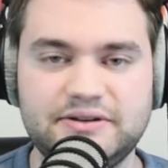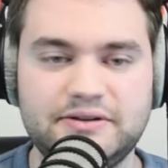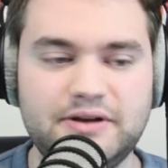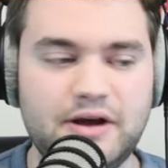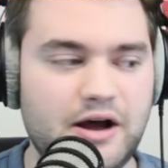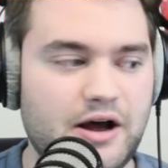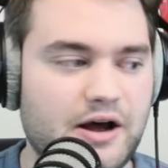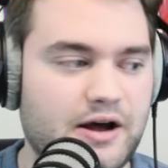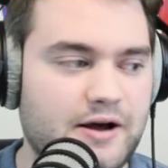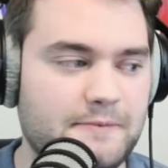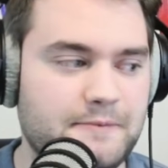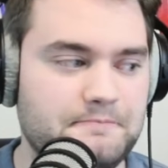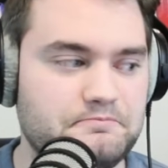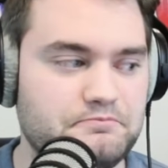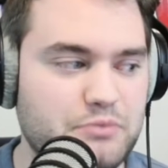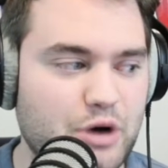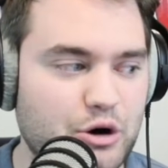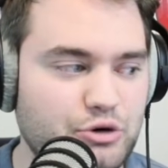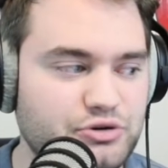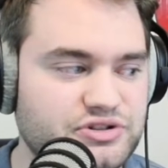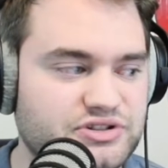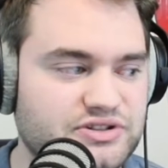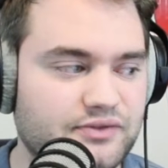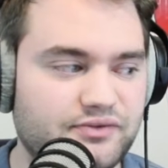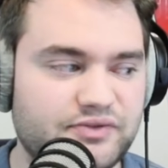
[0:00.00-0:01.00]
Uh,
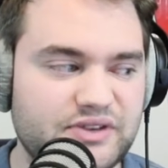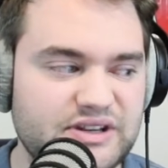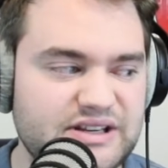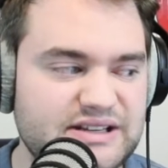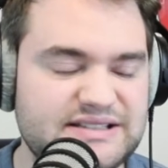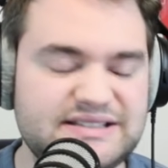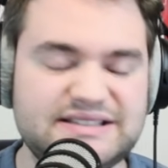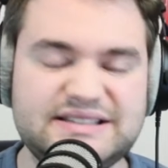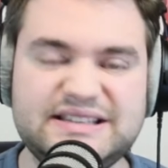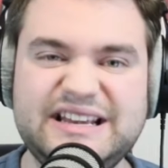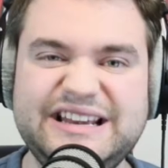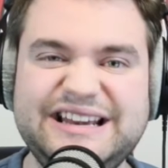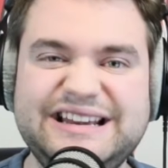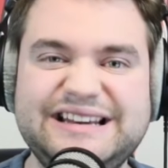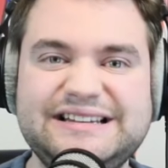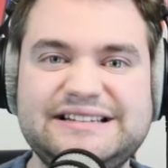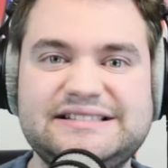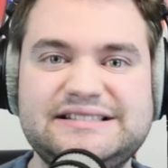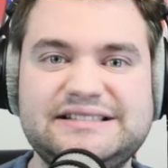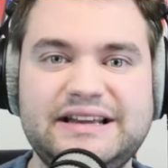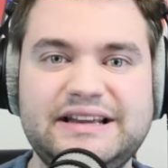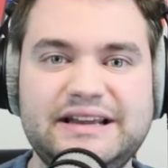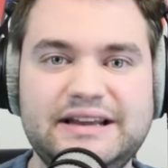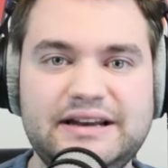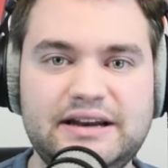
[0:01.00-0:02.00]
most of these
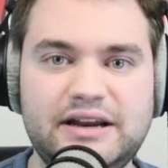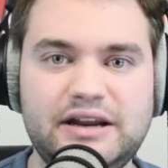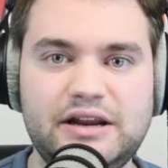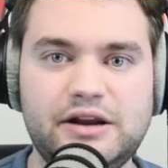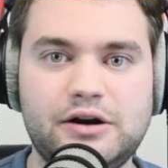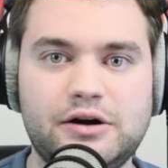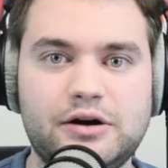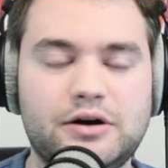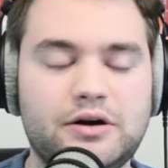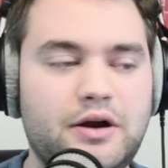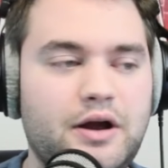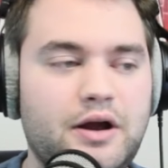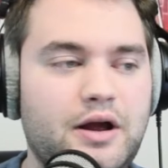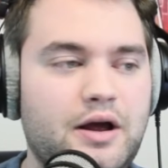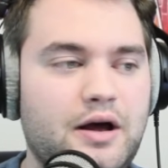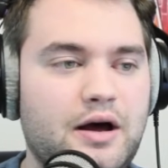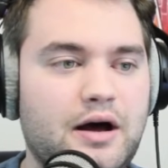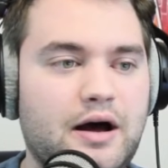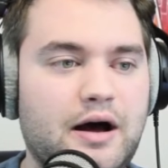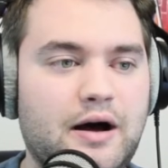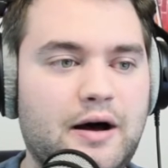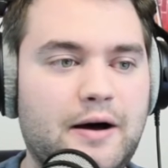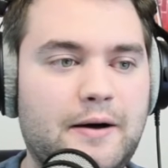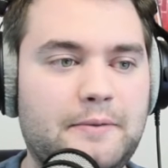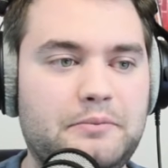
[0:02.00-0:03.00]
things in here
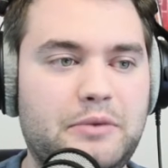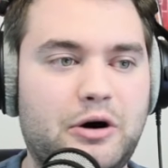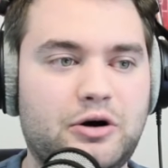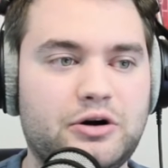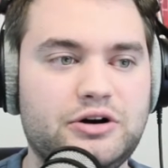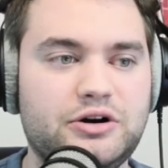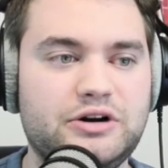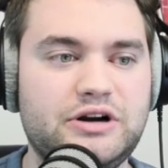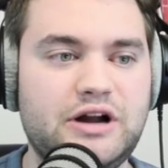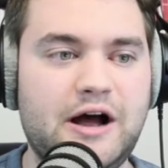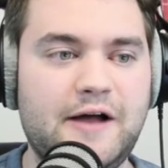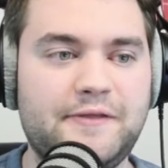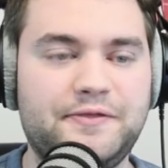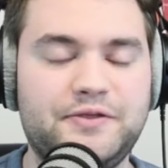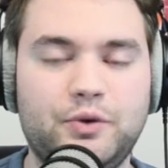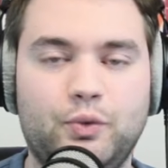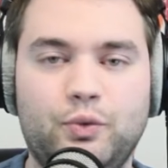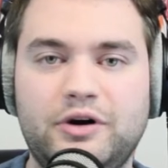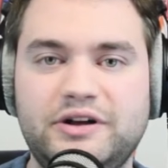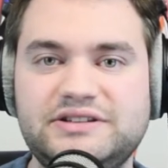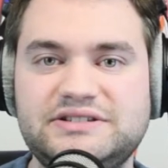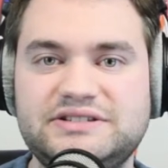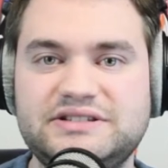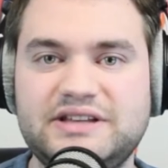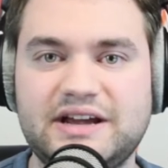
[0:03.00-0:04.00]
um, are not the
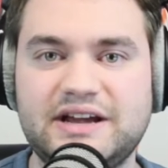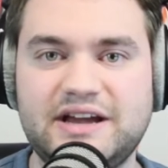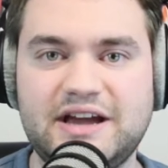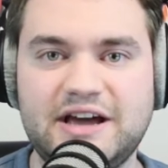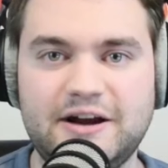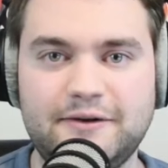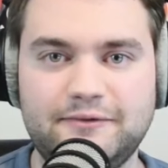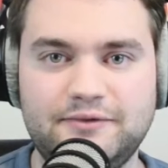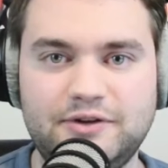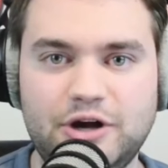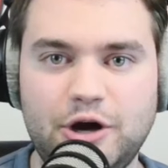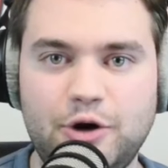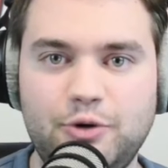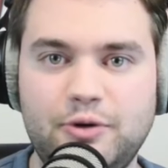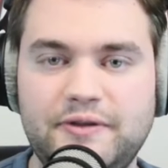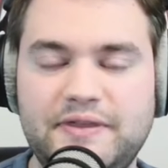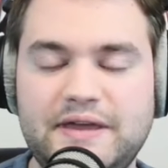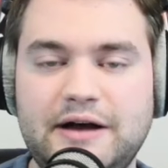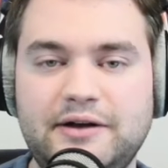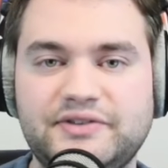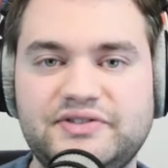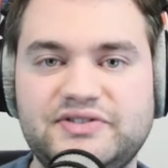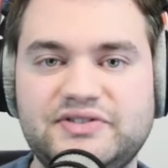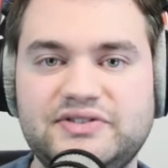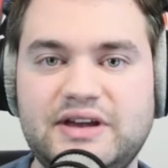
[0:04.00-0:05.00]
ones that kind of go
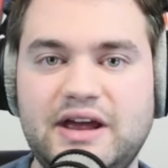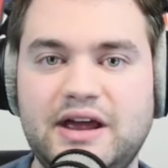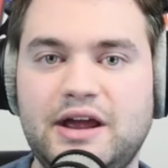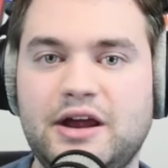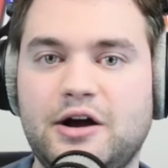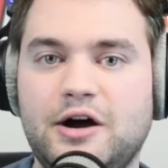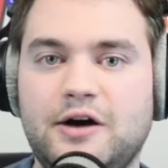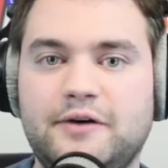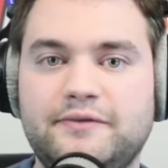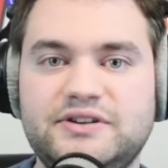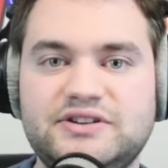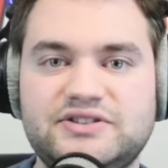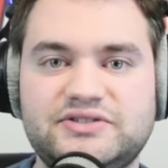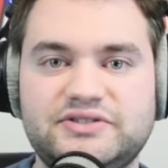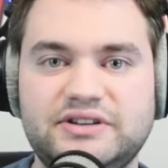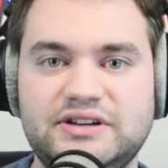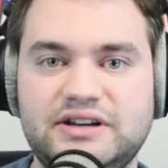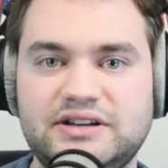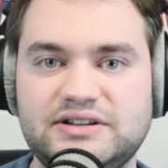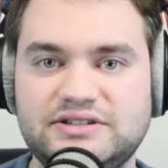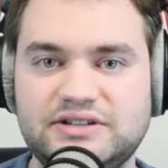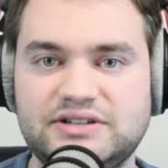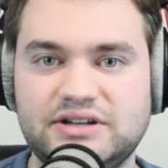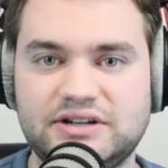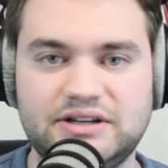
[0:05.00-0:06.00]
without saying. Obviously,
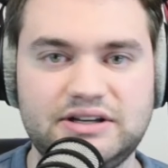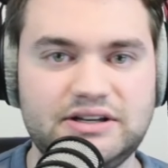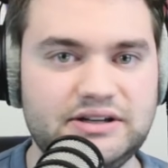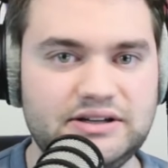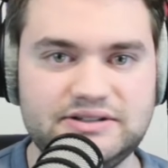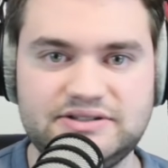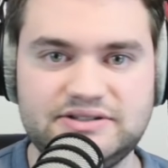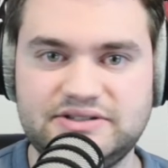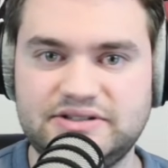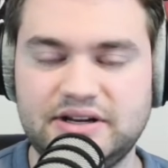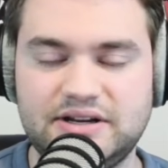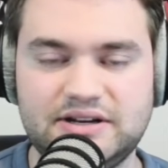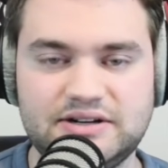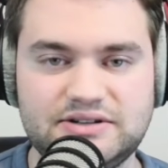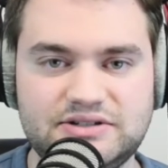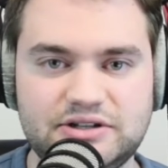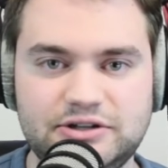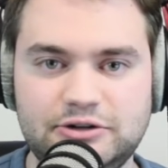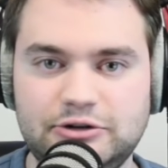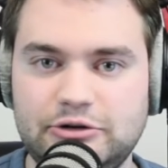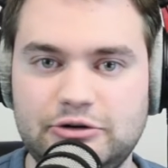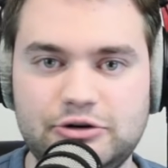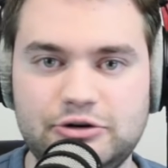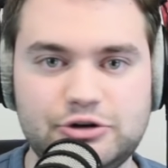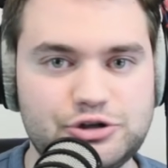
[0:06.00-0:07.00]
Kentucky needs to
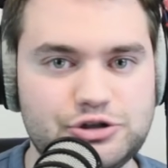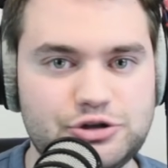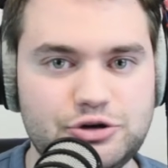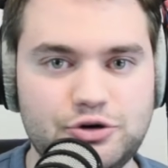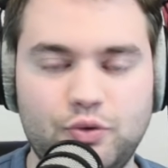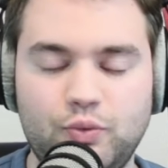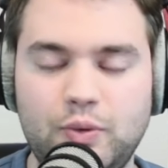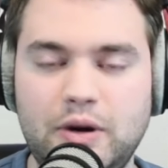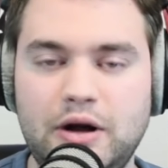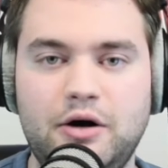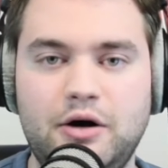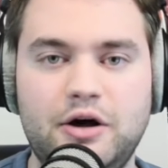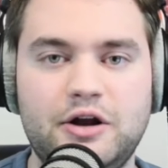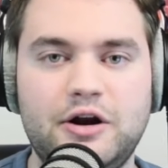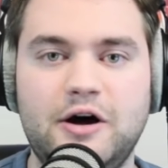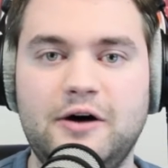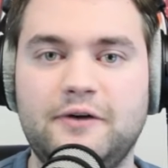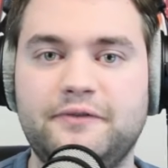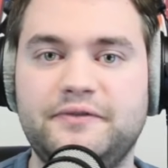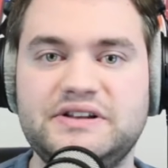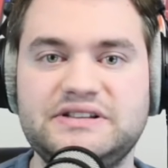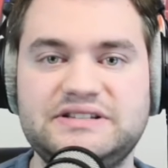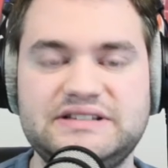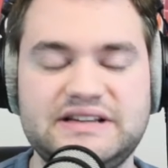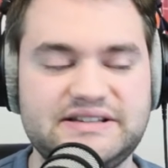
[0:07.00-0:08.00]
continue to shoot well on
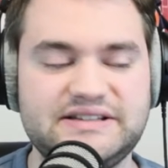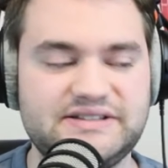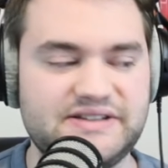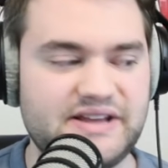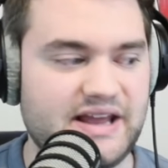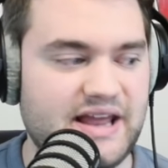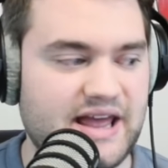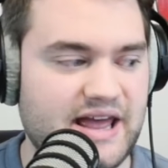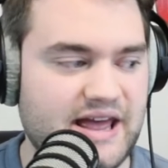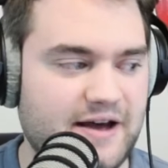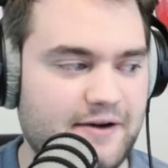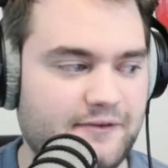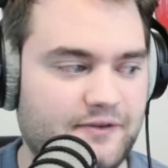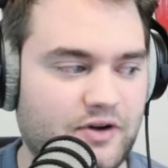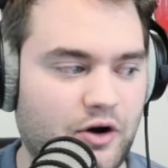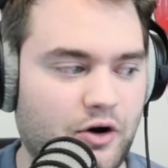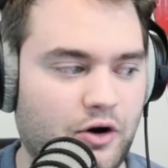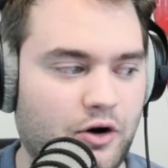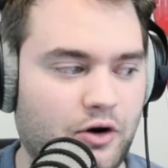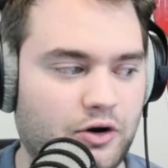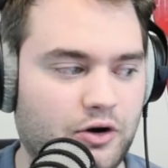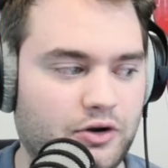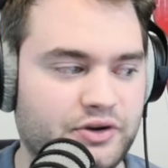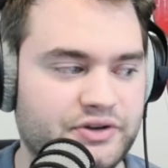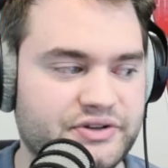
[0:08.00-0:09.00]
offense as they have
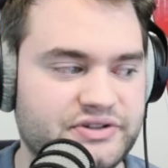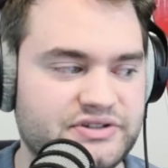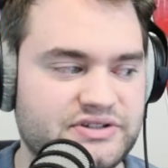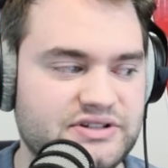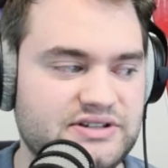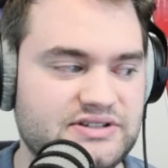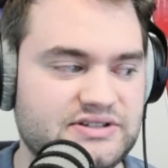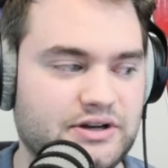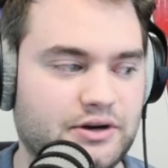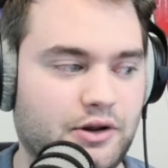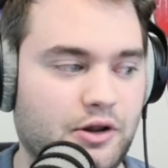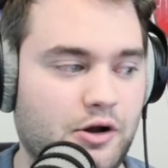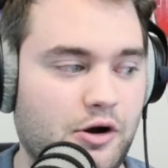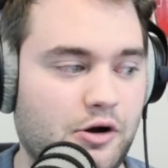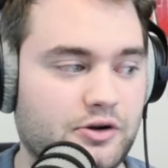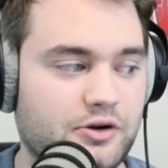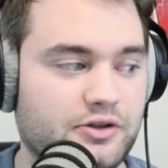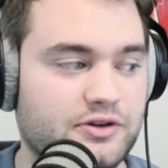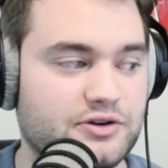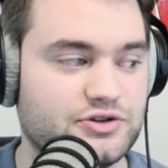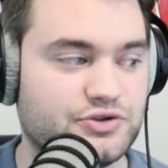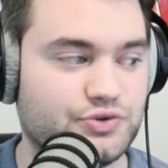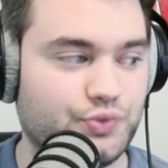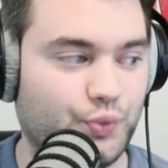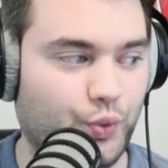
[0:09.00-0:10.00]
all season long.
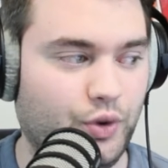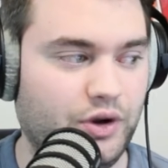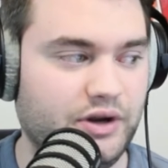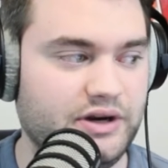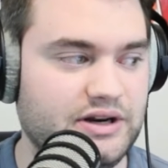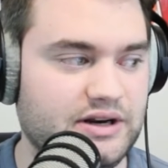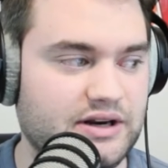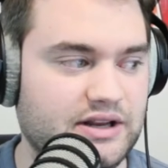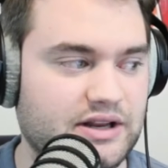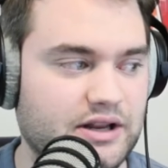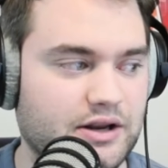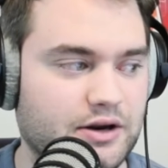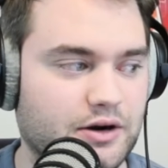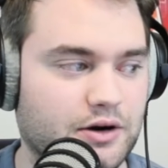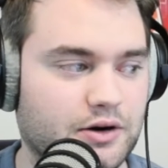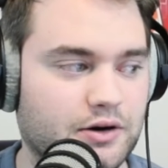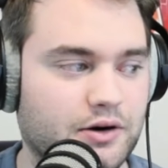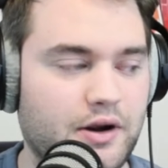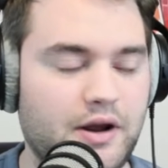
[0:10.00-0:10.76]
There's one in here